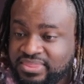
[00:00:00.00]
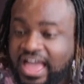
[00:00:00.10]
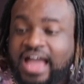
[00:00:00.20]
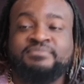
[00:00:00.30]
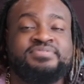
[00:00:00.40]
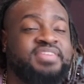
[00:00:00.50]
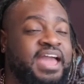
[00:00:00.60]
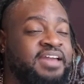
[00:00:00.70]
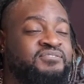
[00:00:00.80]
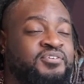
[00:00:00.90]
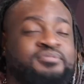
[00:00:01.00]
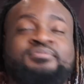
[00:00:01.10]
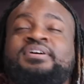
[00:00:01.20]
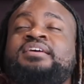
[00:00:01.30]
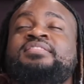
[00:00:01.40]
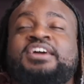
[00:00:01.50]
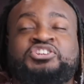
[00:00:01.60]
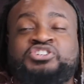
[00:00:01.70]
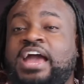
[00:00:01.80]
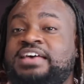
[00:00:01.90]
I'm thankful that
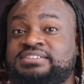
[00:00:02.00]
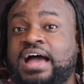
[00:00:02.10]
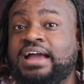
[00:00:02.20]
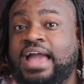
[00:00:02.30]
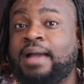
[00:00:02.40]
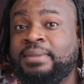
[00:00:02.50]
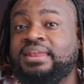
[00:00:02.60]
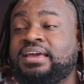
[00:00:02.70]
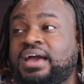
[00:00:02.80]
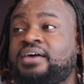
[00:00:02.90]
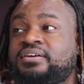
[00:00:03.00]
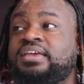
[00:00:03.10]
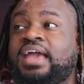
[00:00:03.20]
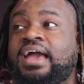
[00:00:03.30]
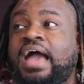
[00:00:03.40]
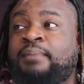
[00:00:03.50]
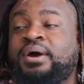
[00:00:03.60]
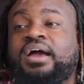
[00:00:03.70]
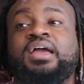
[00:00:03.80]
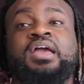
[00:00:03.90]
she has not got me together. Yeah,
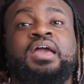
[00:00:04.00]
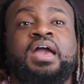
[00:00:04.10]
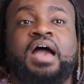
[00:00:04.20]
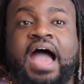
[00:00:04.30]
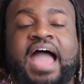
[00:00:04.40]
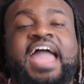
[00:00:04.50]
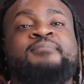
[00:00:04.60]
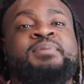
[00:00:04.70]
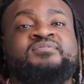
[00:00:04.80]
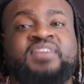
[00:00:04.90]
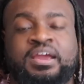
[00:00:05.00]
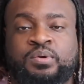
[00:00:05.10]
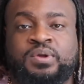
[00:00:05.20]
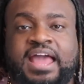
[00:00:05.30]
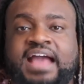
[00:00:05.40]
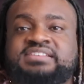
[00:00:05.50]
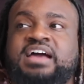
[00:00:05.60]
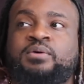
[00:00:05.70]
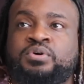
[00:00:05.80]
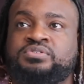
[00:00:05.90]
but I have been very relaxed.
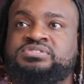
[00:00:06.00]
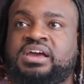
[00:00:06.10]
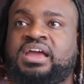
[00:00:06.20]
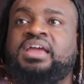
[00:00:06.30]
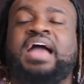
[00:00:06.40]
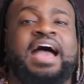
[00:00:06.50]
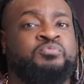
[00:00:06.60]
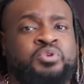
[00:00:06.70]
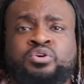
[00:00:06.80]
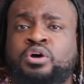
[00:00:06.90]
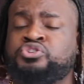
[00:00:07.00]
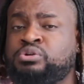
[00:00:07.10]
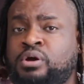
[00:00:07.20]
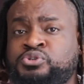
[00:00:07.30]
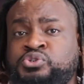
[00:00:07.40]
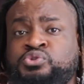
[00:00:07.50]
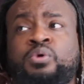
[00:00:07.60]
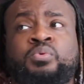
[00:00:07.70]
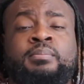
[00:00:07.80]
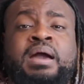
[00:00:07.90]
I will say, I will go to the grocery store
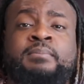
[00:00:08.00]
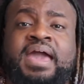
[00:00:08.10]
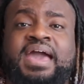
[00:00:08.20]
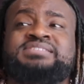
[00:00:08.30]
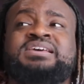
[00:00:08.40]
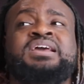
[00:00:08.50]
wearing my mask.